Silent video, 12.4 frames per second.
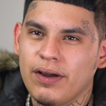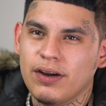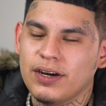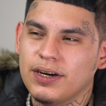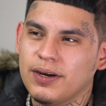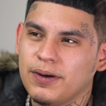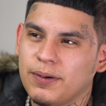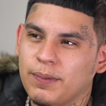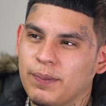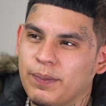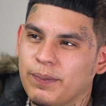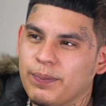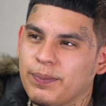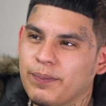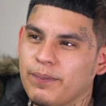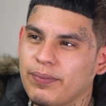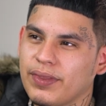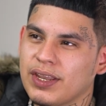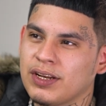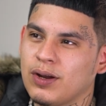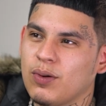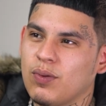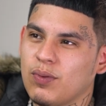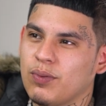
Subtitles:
You know,